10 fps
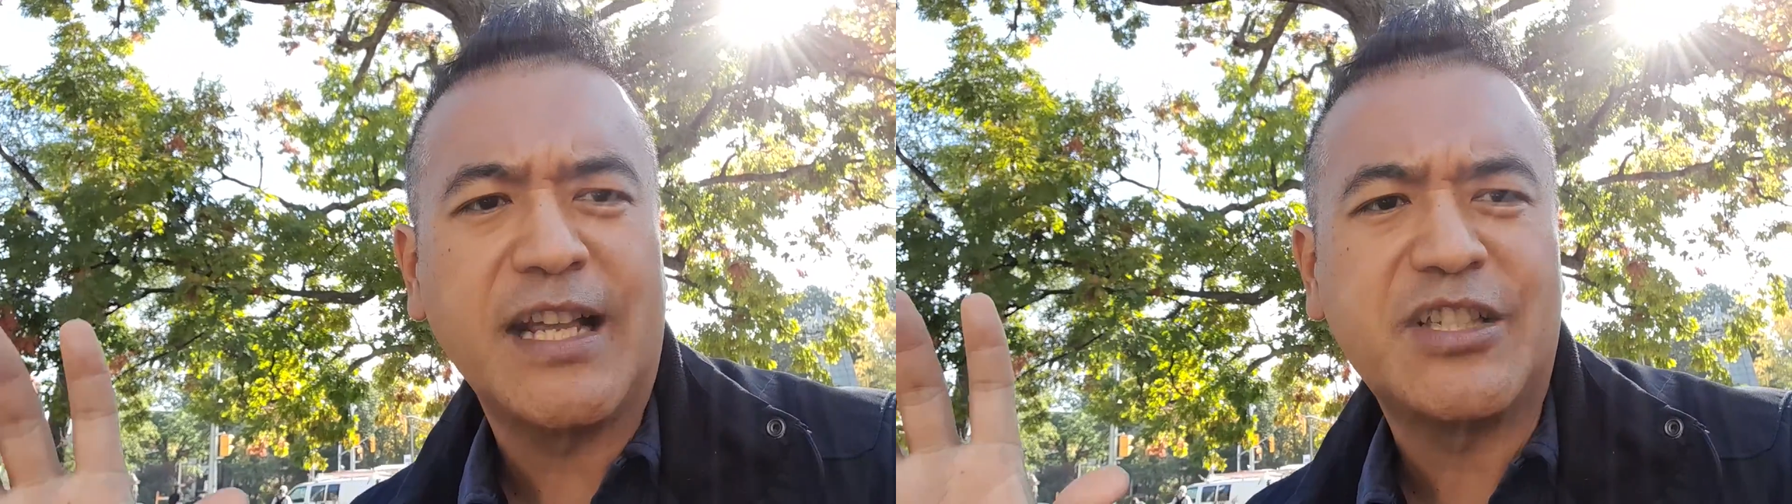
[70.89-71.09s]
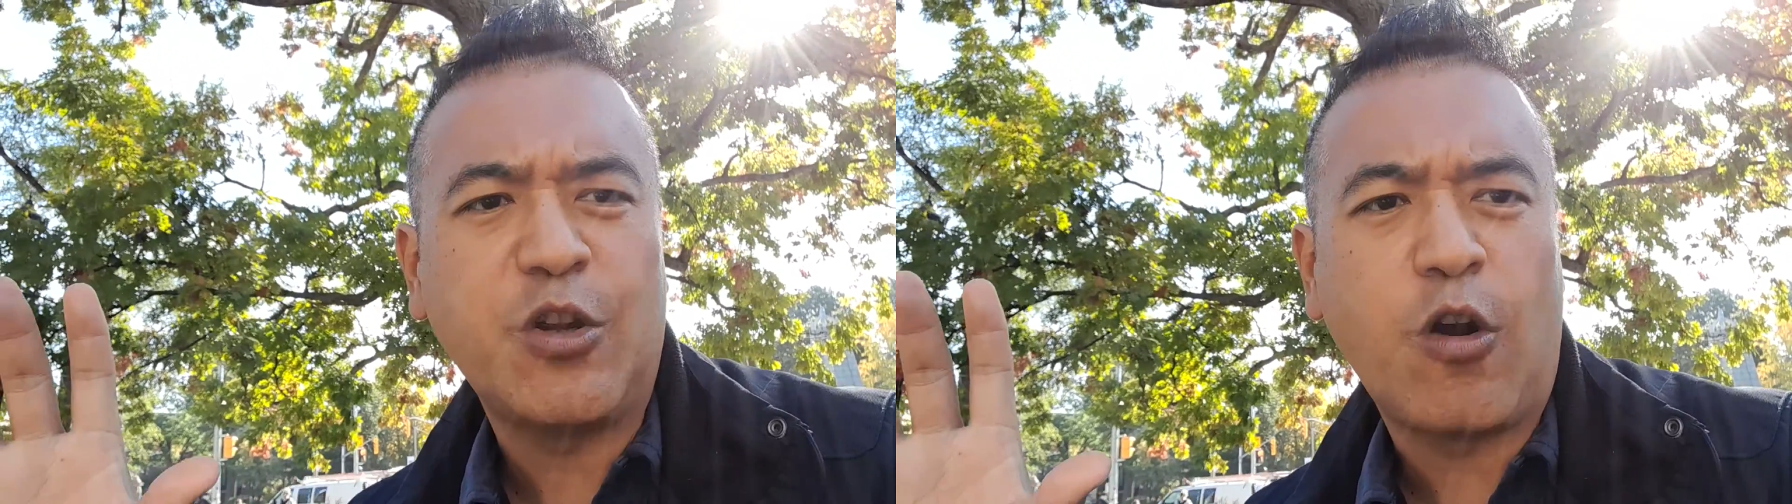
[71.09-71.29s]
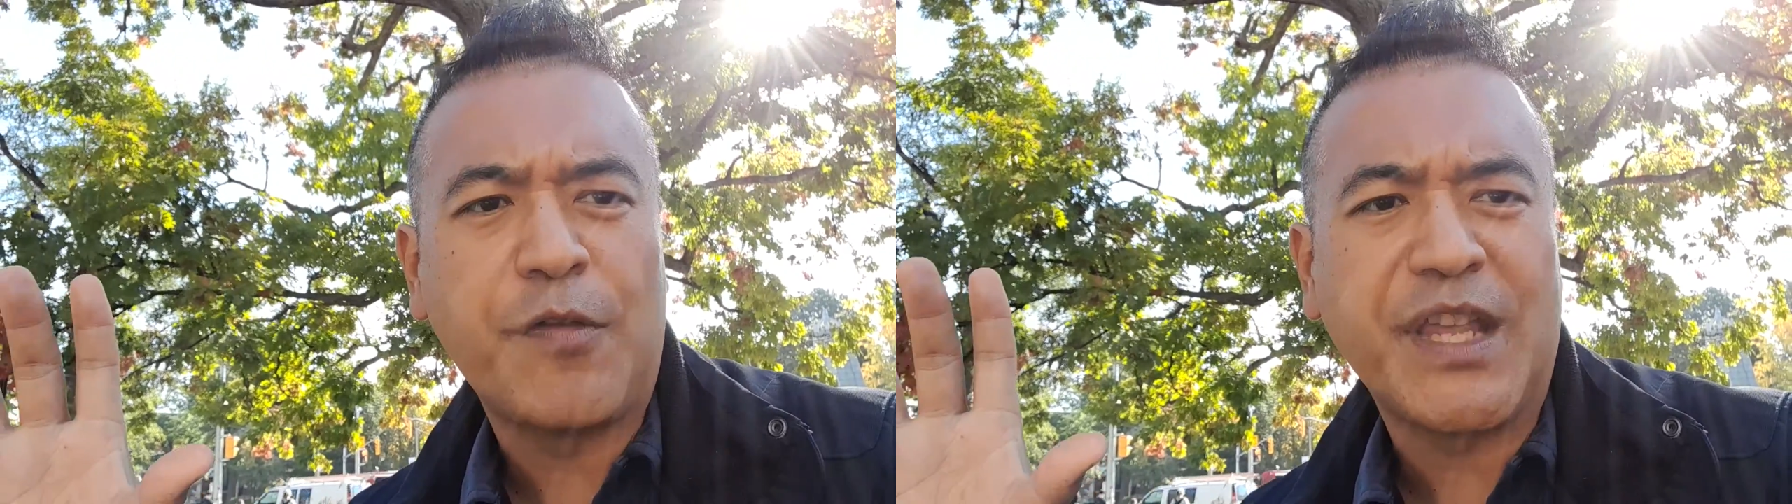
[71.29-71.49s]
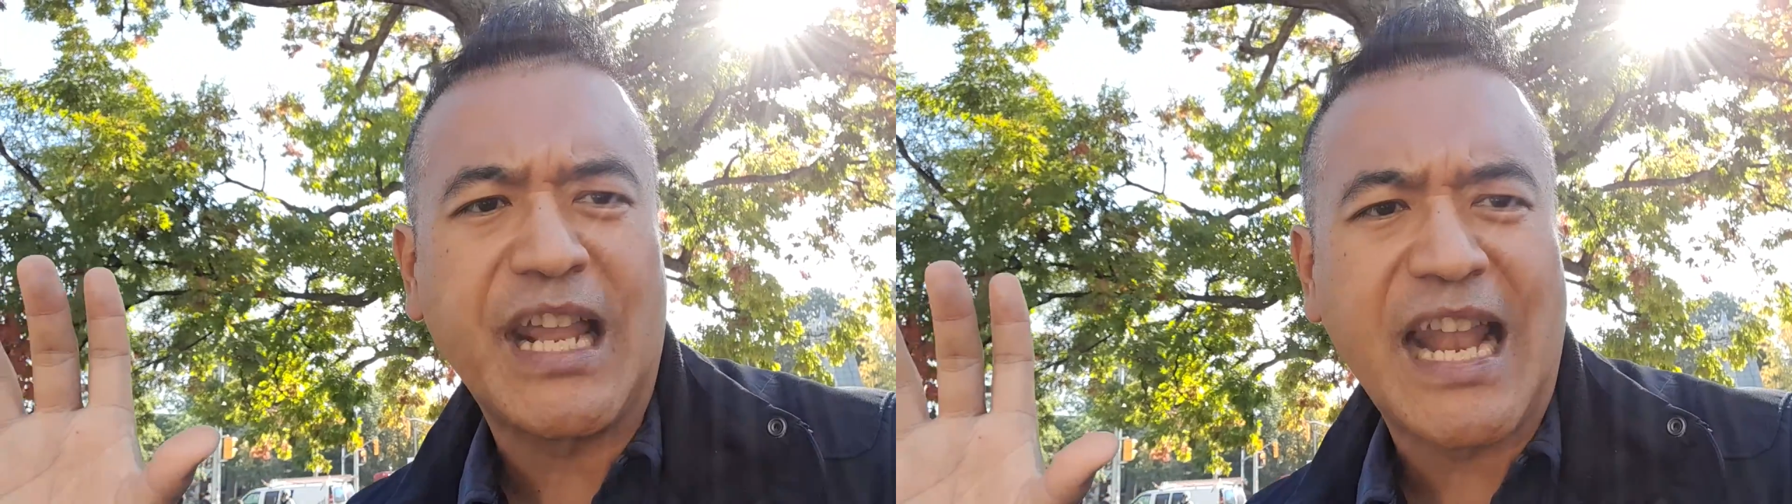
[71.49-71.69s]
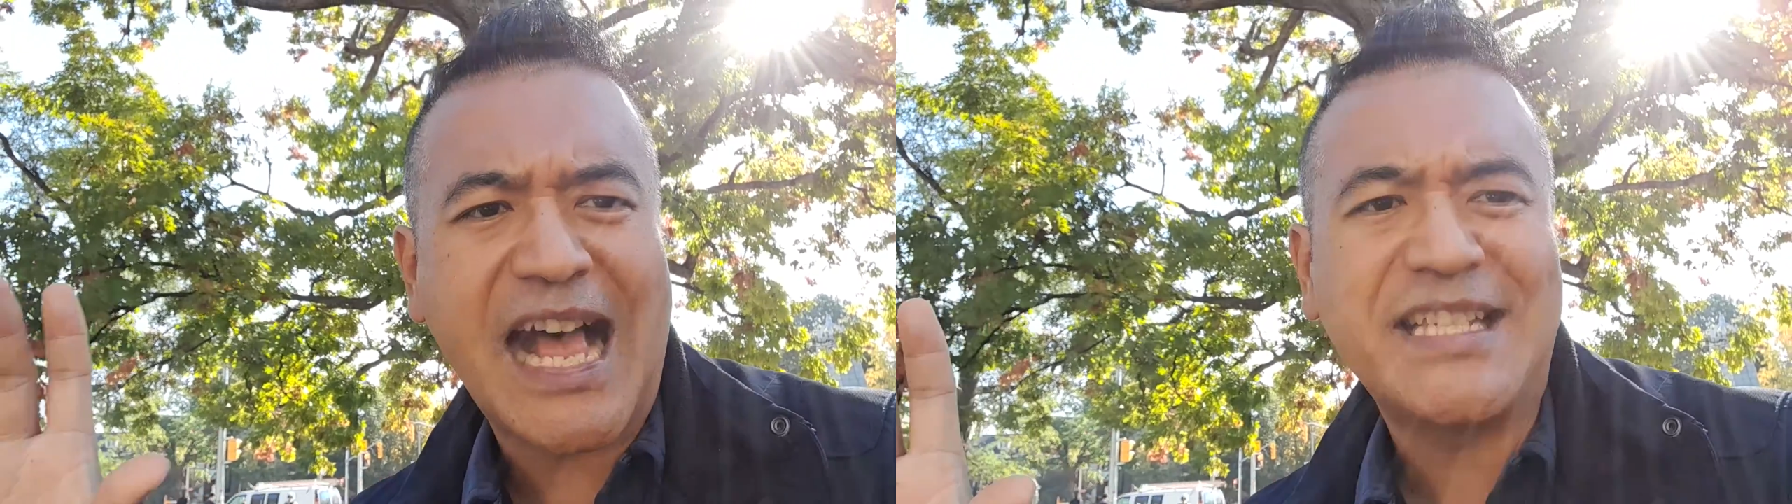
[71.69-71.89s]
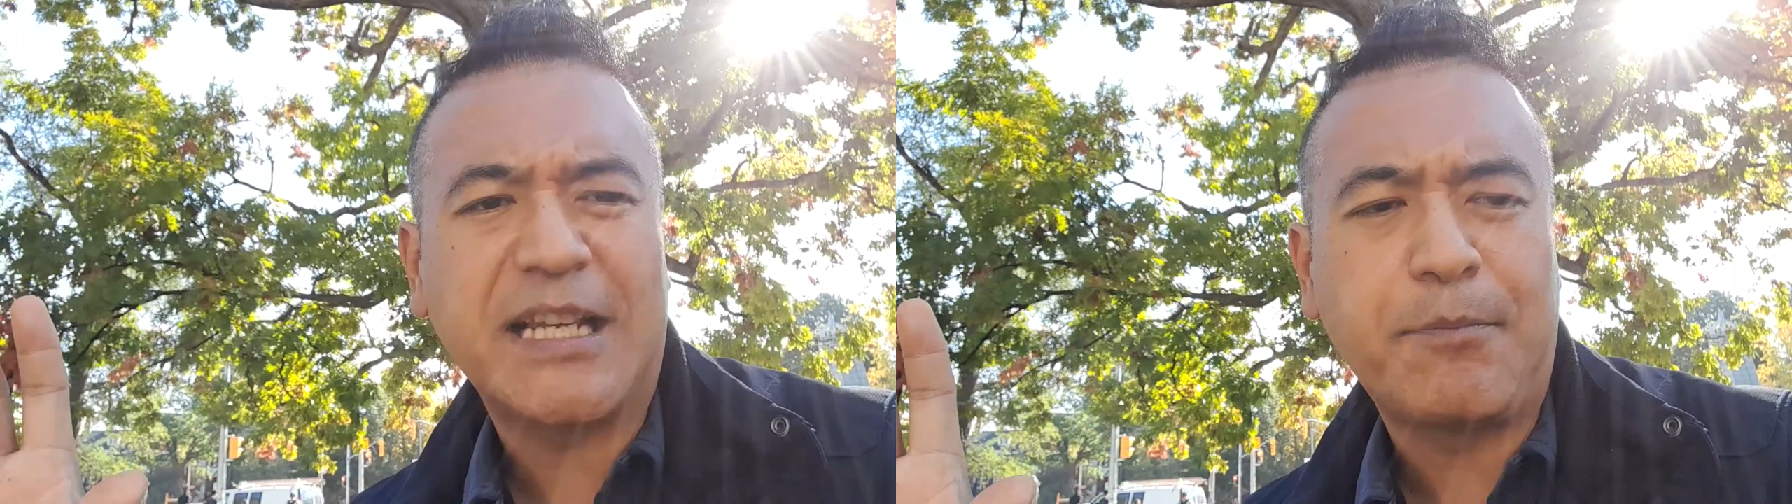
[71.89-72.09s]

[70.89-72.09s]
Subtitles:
as you're on the elastic